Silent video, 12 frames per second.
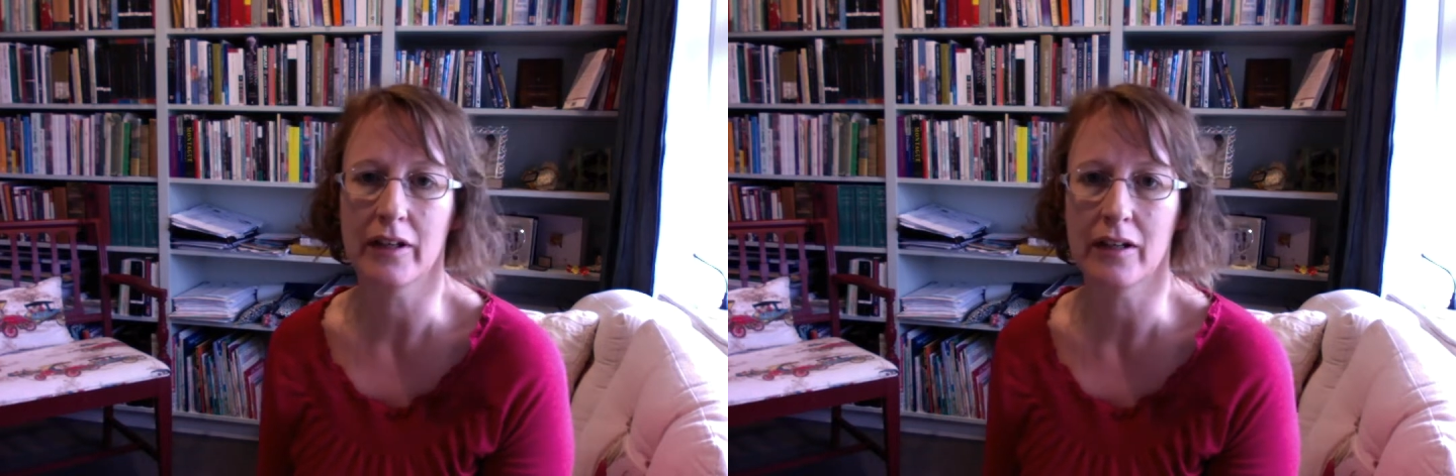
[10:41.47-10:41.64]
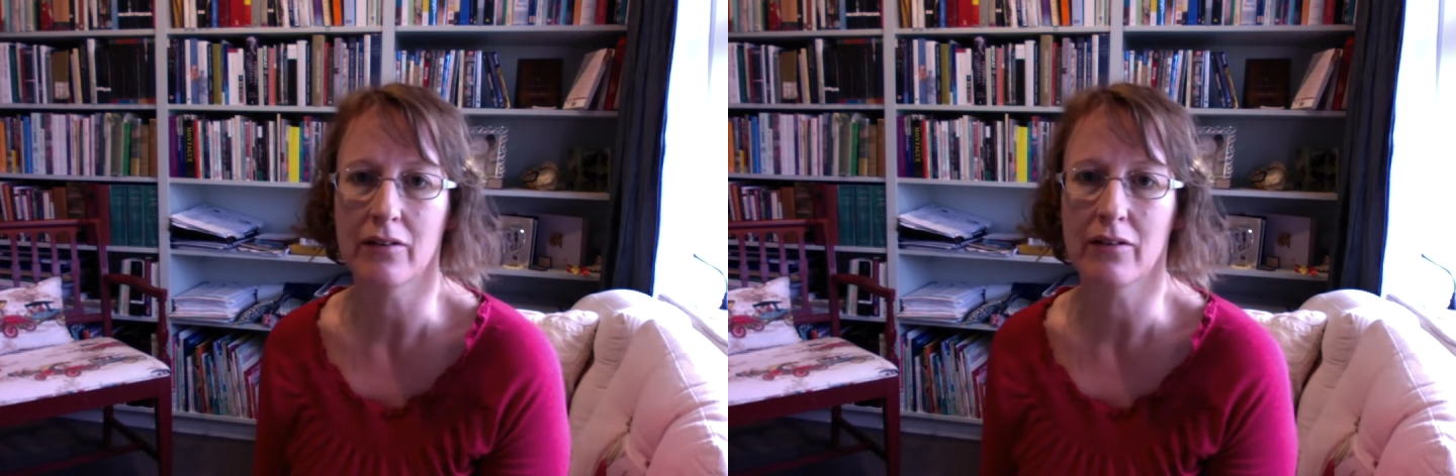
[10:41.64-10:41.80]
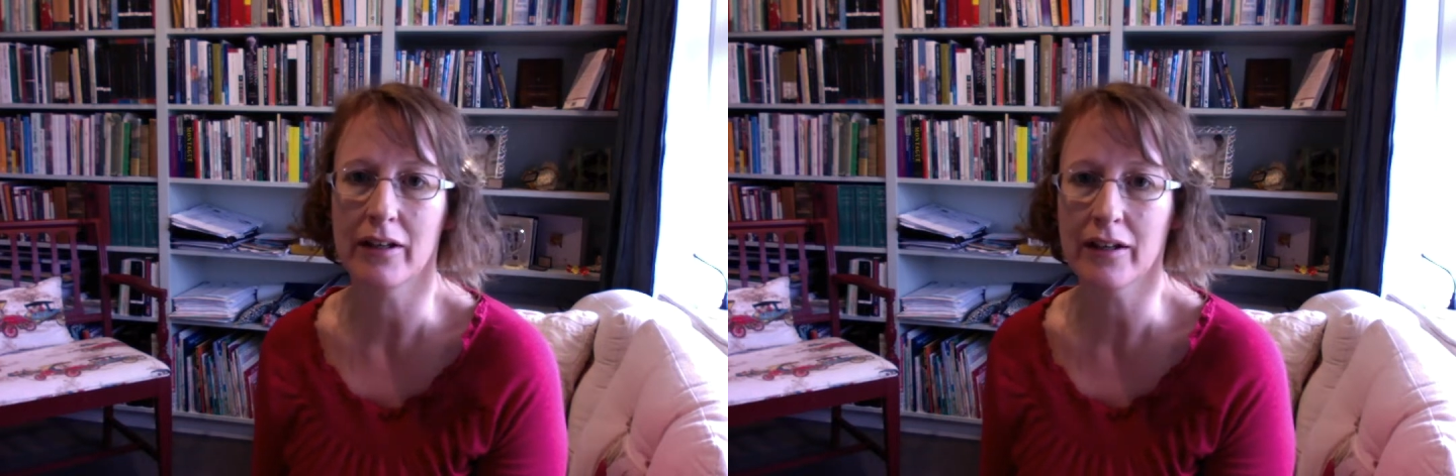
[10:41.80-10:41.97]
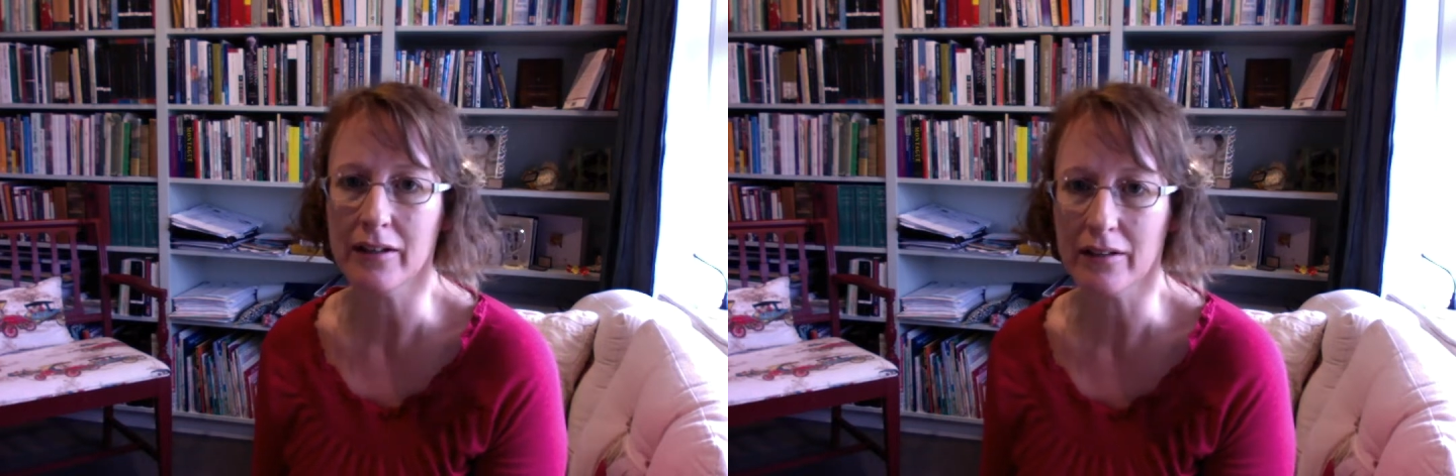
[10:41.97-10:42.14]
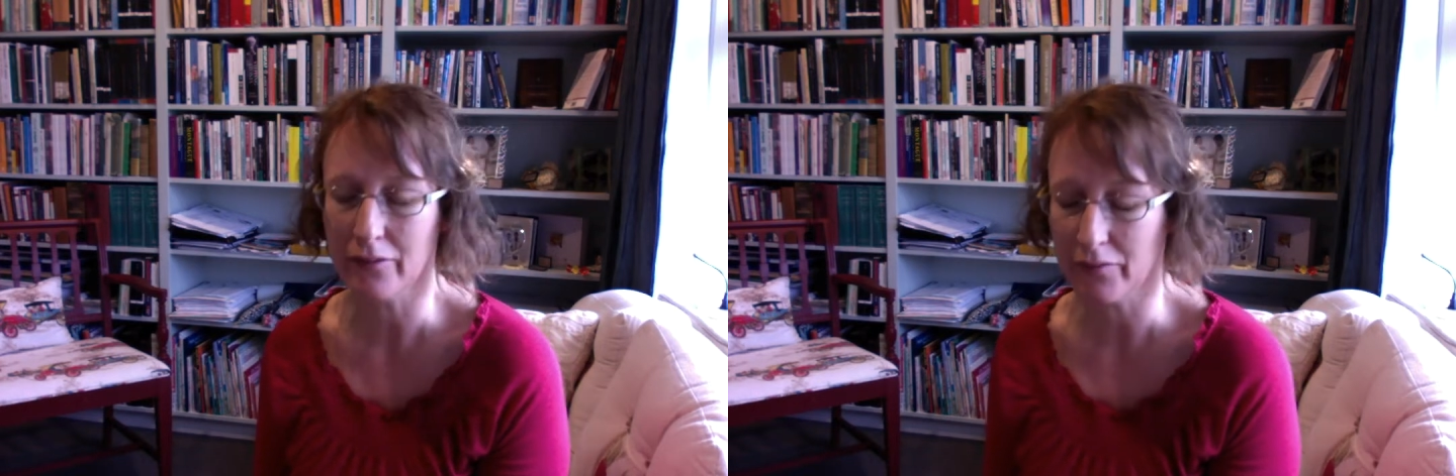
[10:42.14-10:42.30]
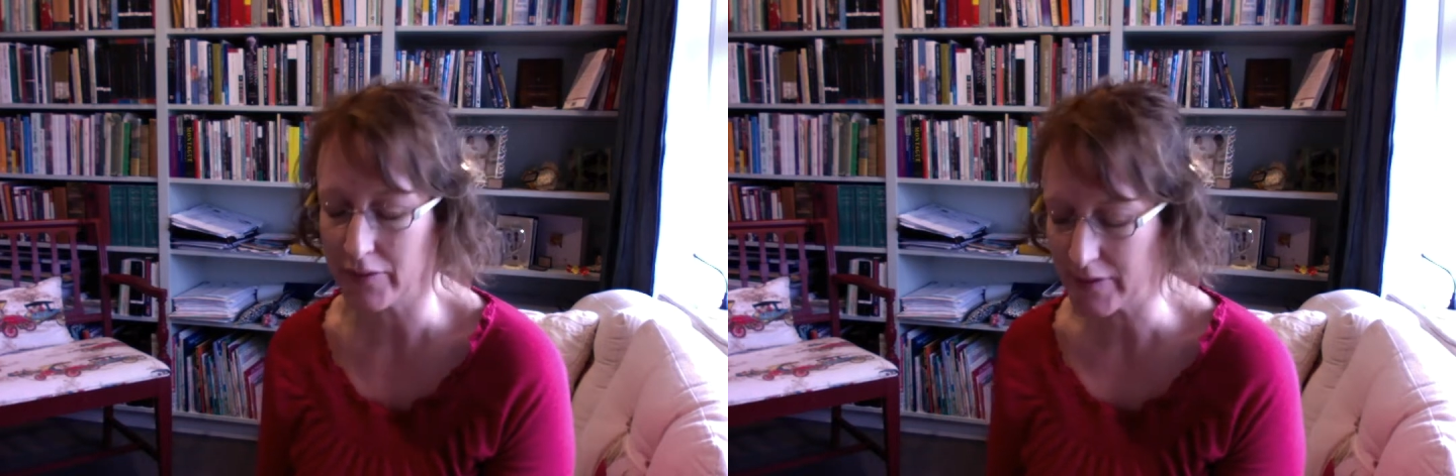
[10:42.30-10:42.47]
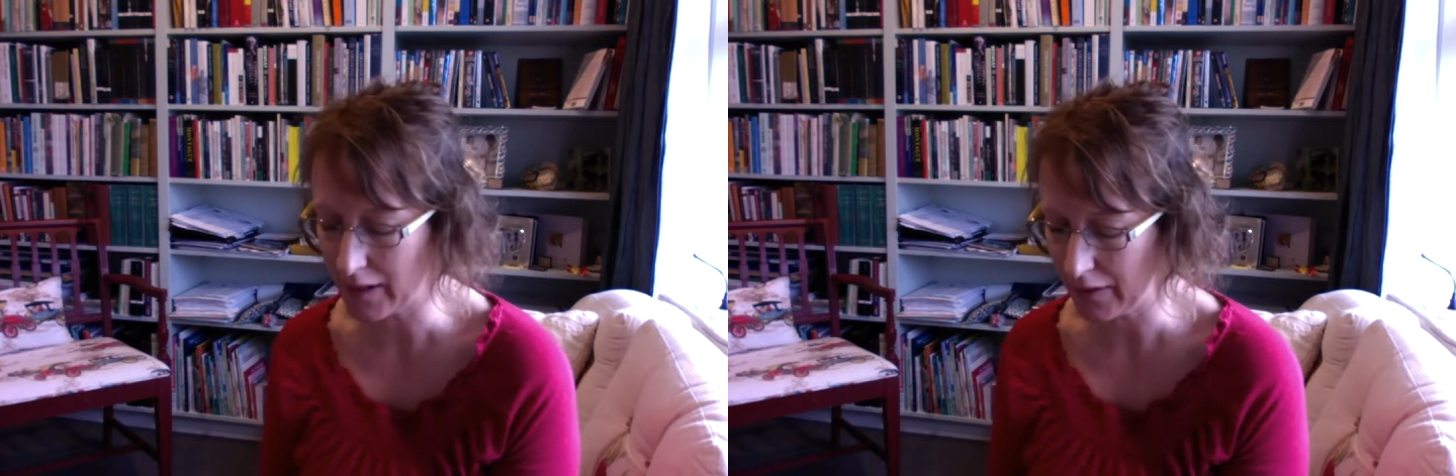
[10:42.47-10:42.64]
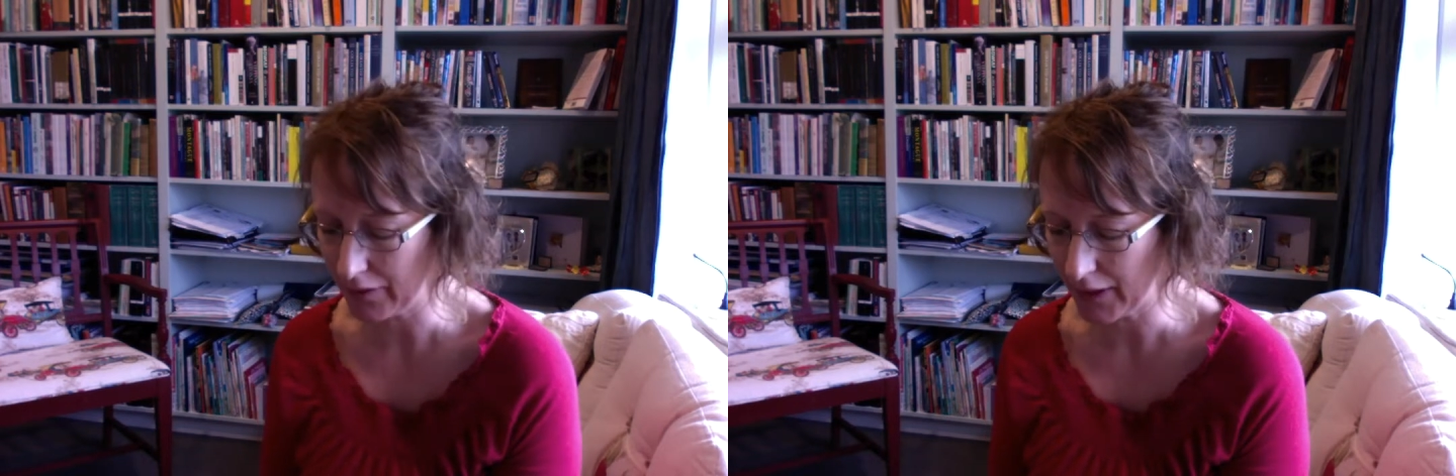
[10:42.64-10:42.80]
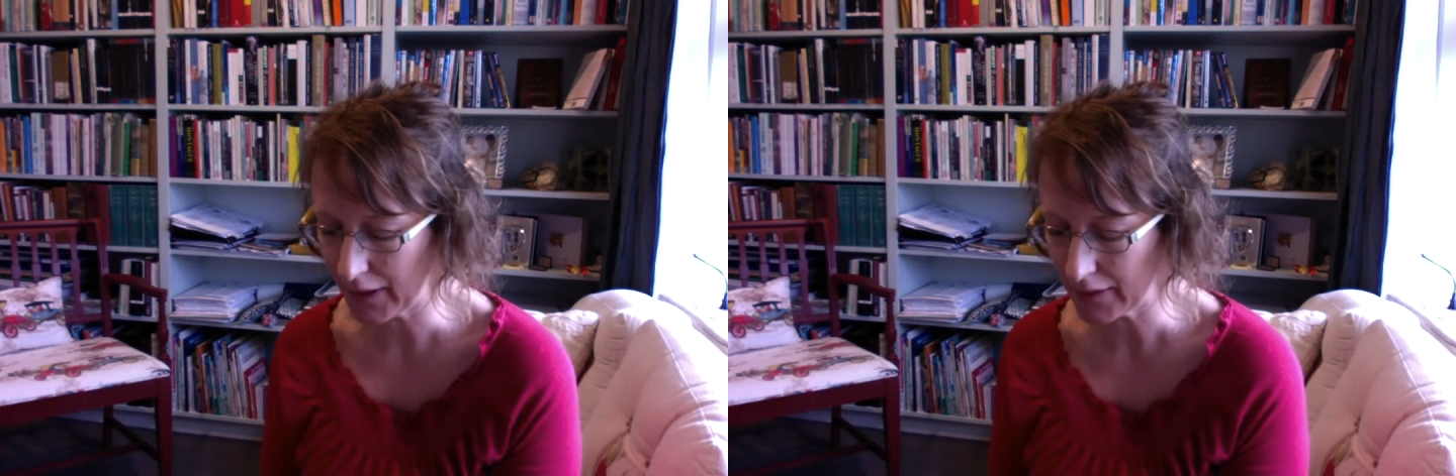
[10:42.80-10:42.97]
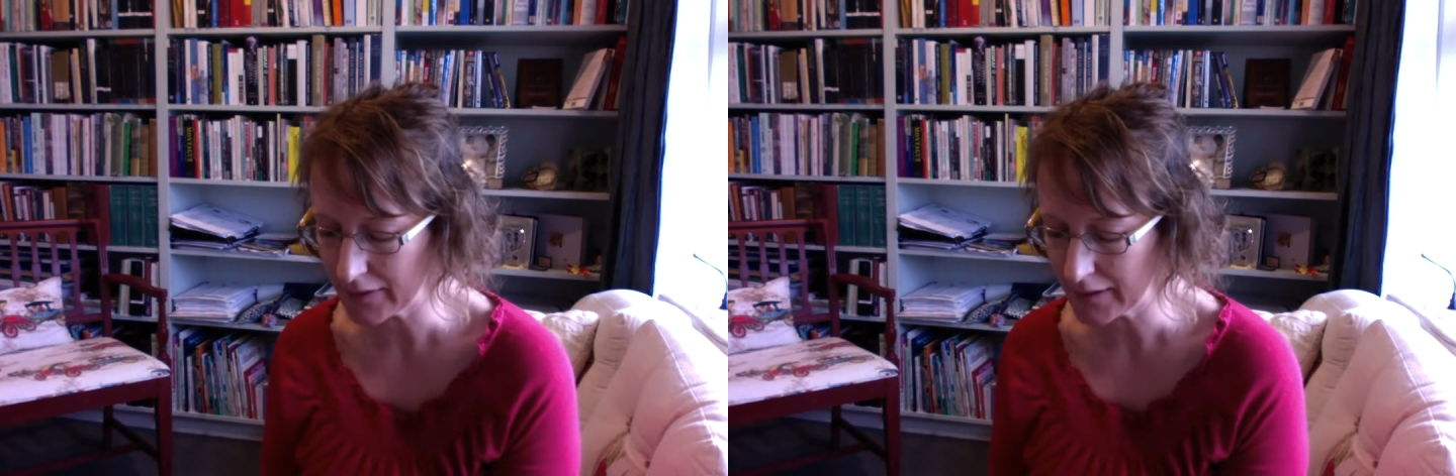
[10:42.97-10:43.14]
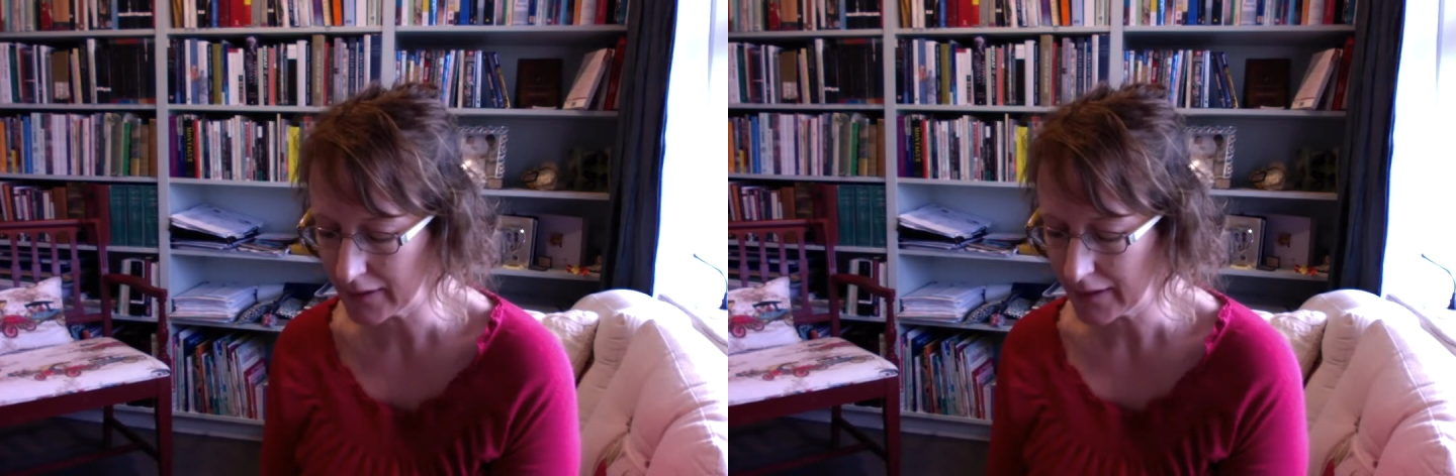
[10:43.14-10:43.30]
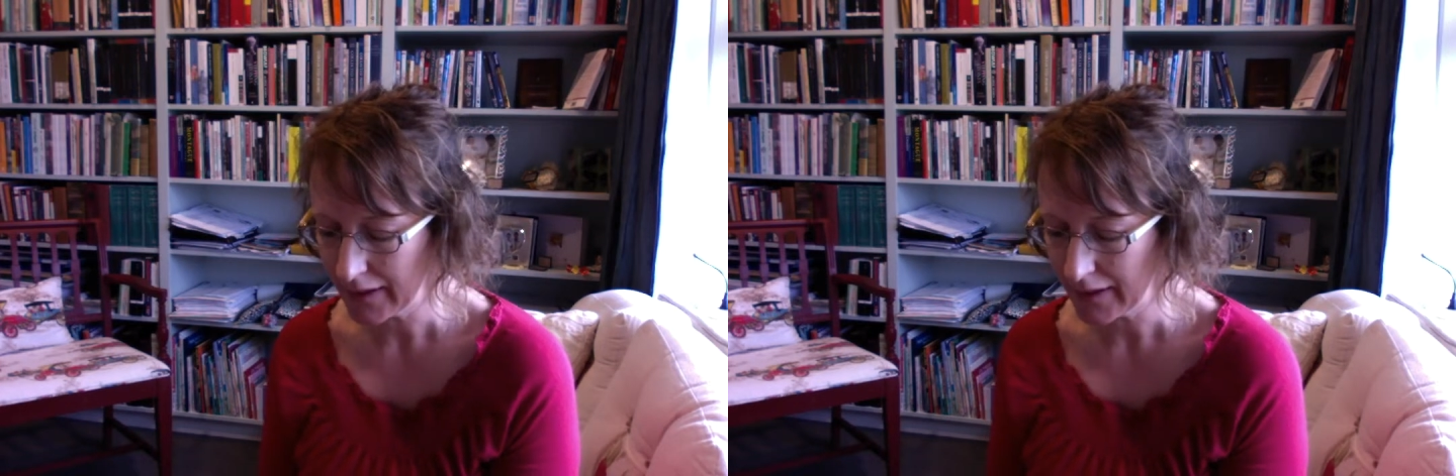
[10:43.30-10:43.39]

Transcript: area of the South Island,